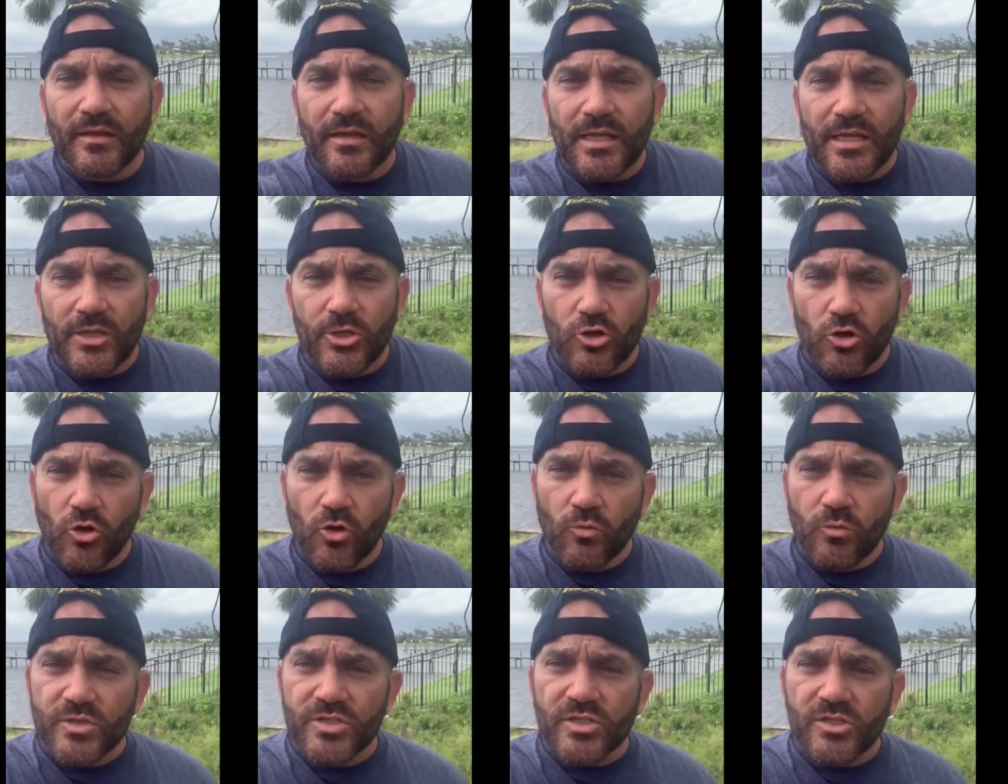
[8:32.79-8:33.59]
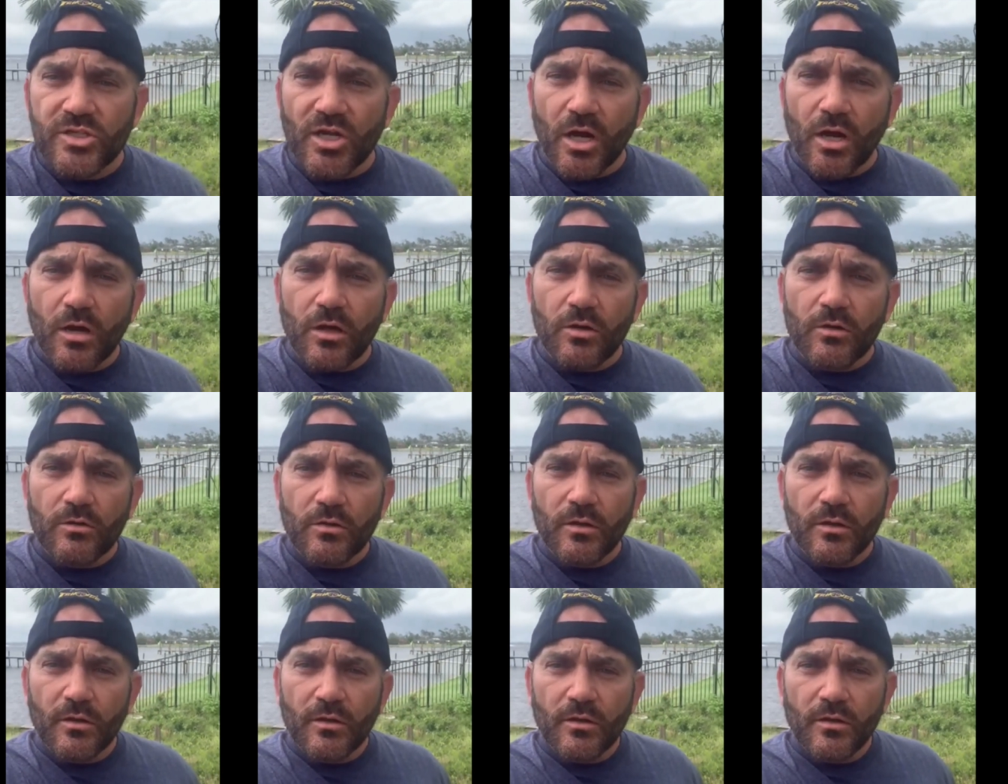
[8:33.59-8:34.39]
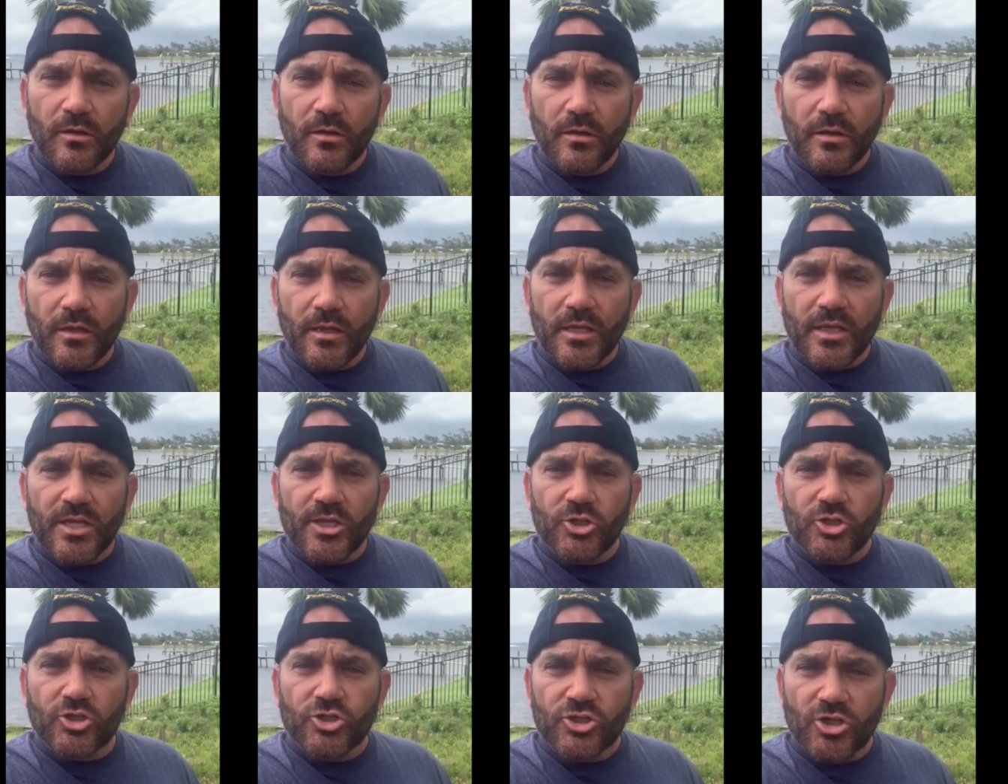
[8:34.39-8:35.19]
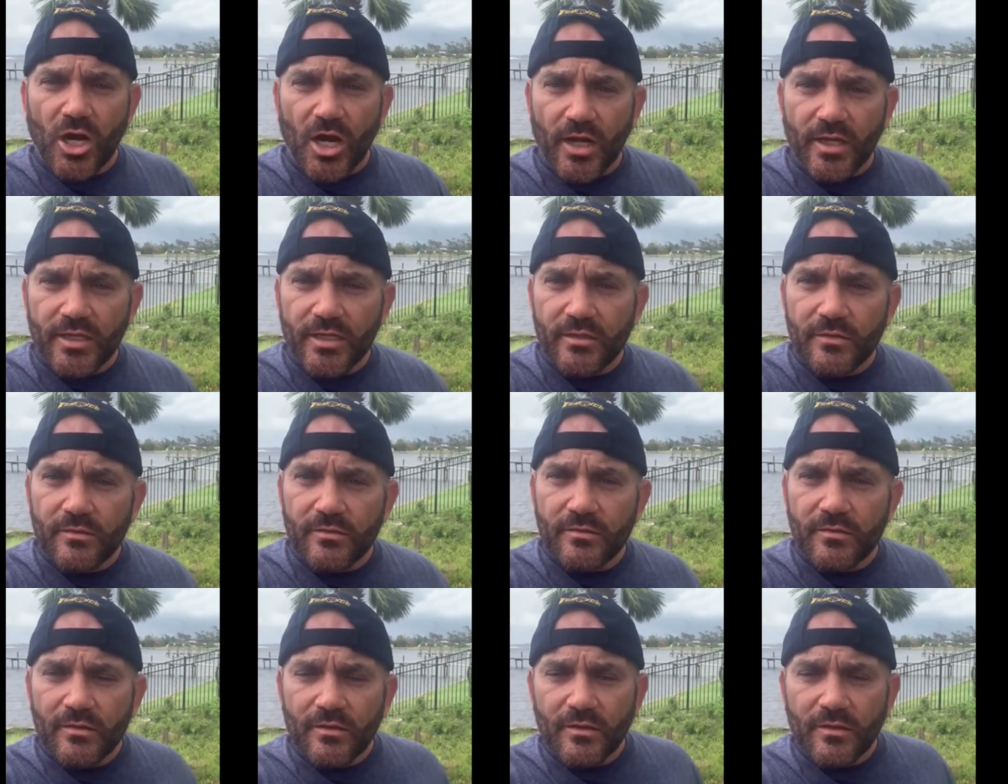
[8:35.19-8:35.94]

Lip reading: He knew it was a dog. He shot it